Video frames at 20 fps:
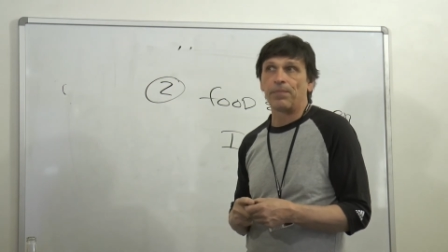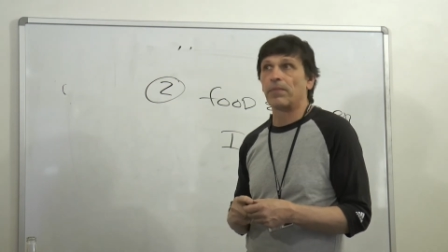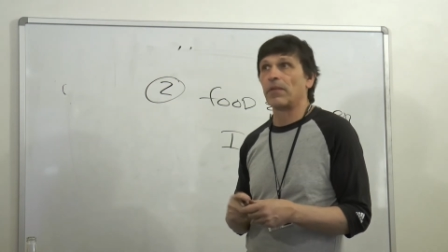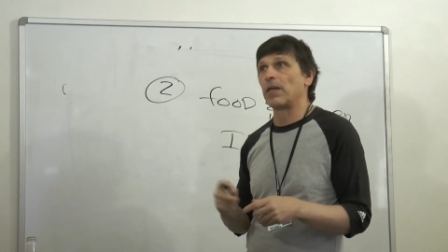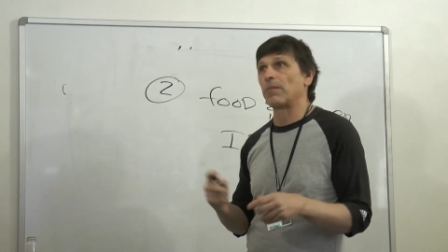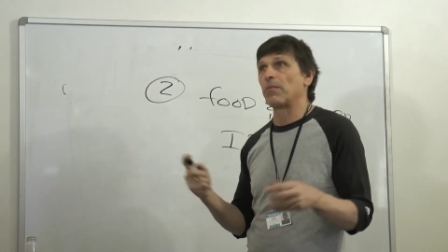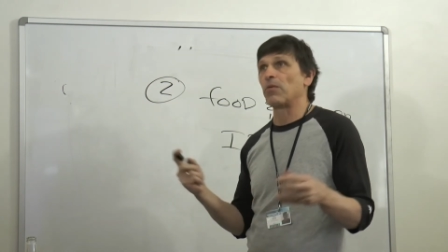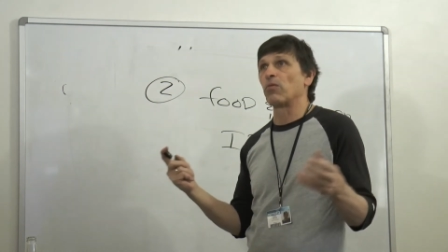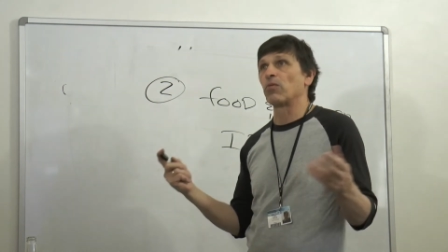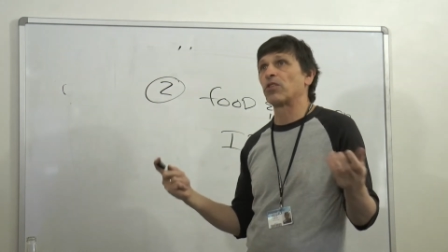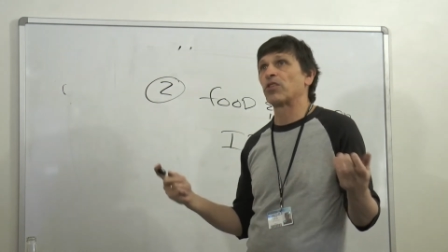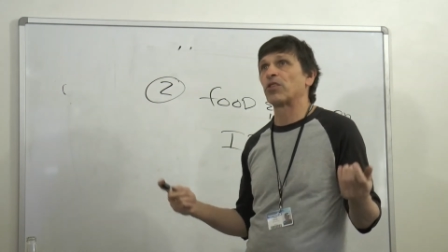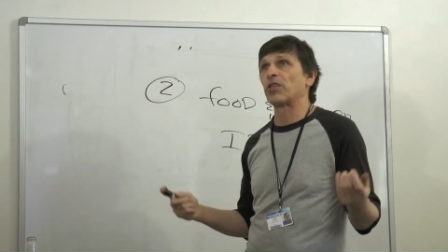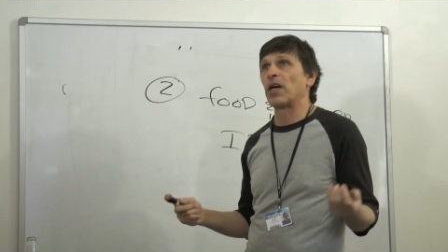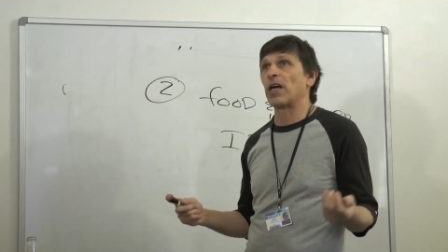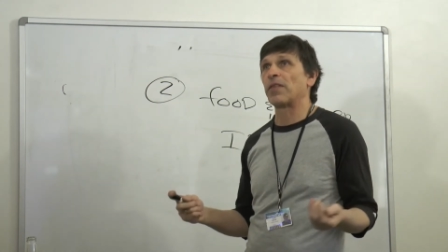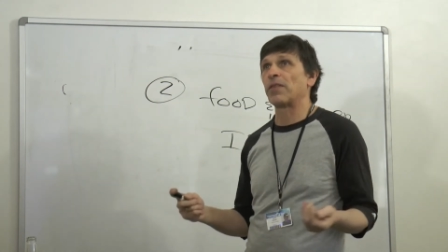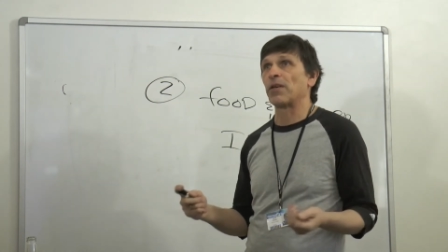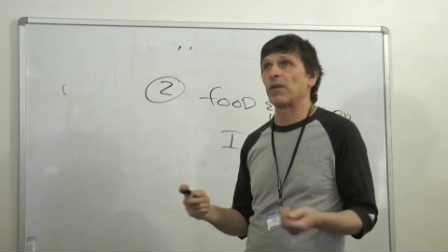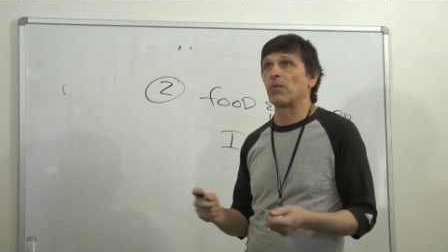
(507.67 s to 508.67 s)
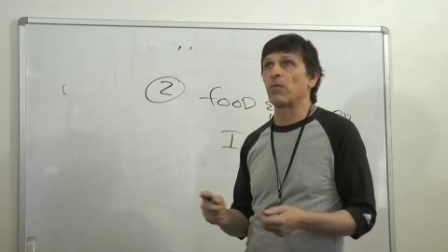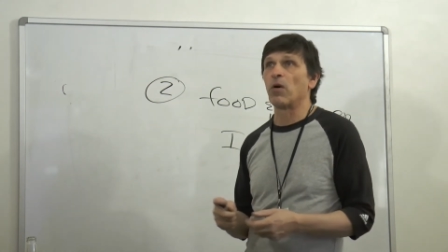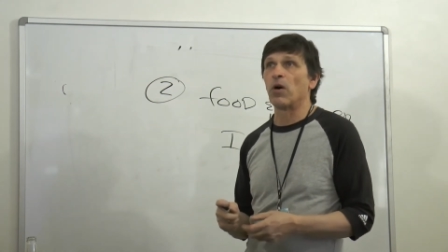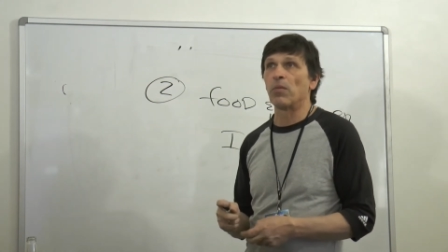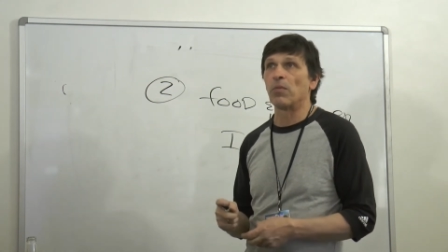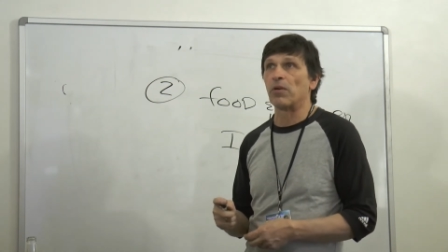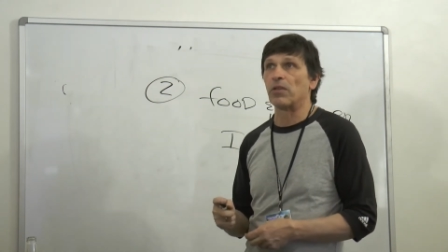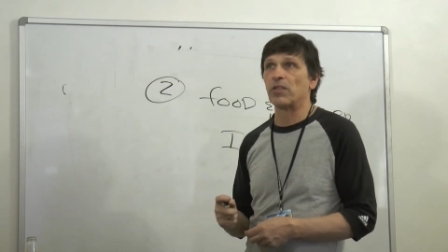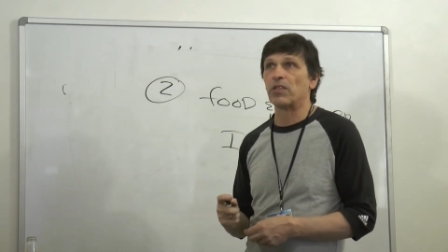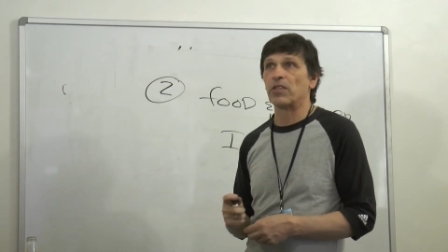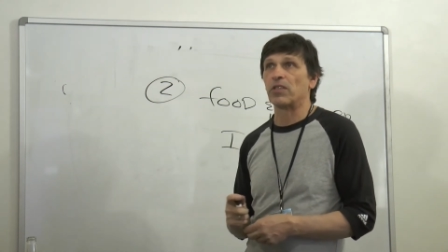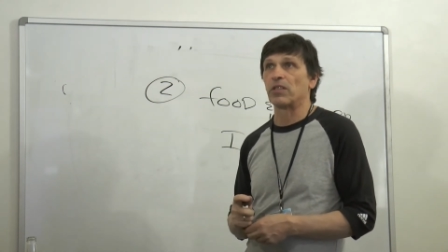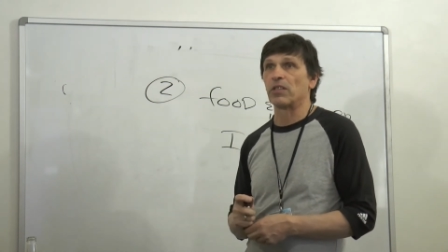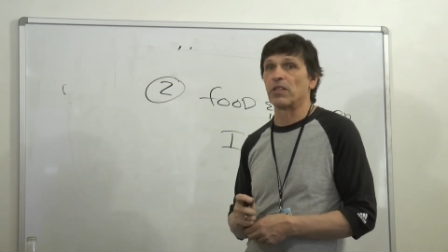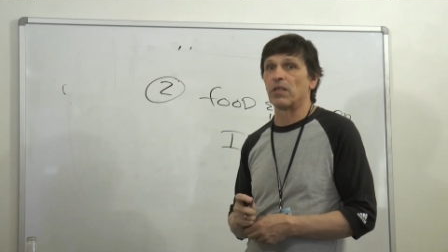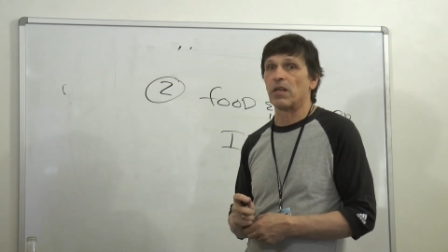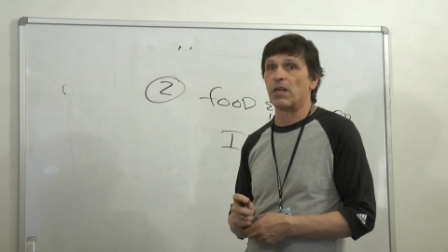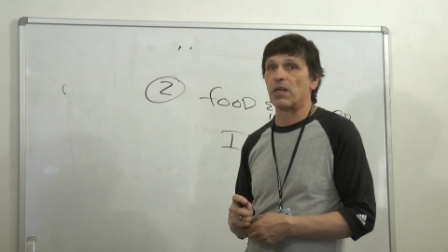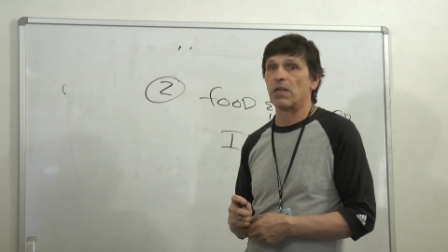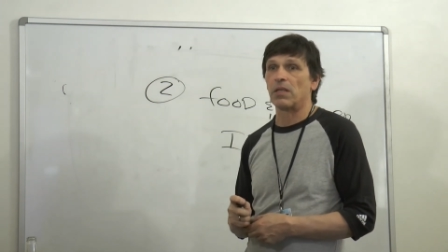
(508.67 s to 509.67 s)
I mean, I think Walmart still
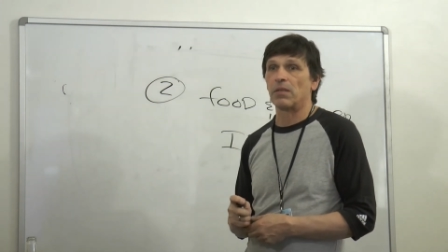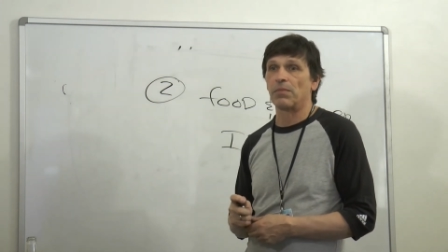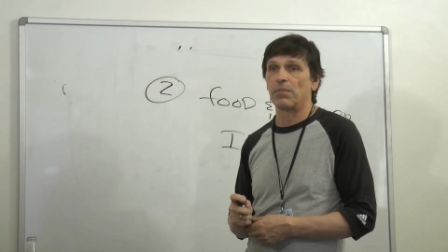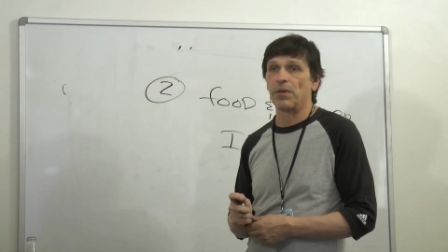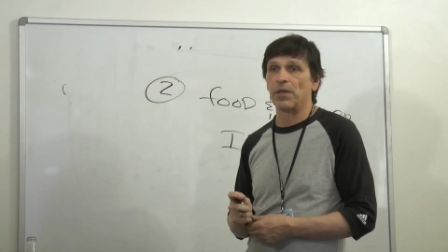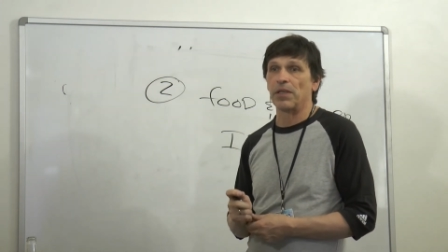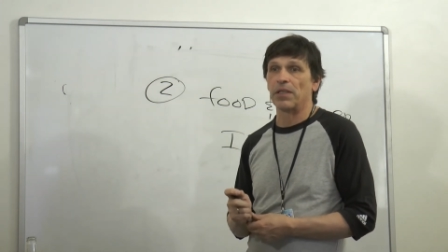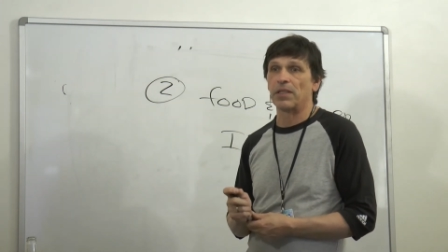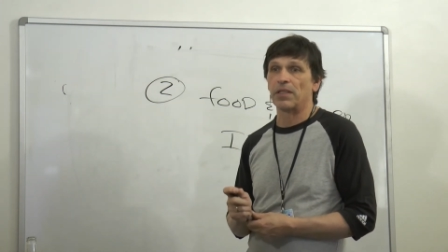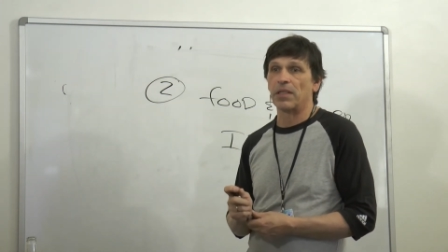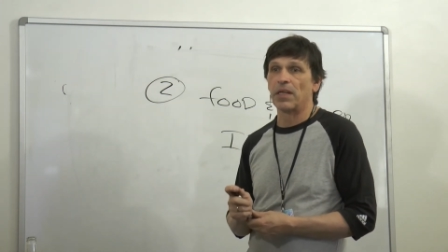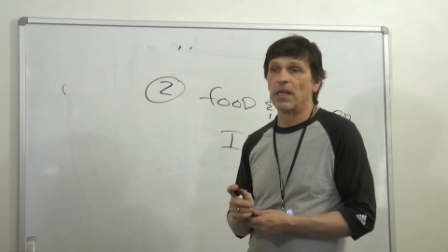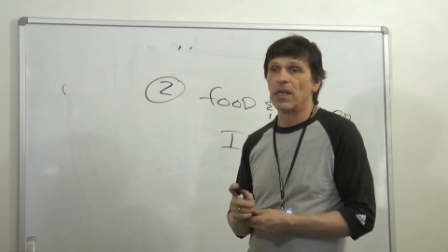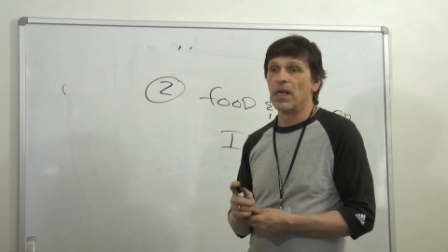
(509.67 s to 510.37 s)
are, but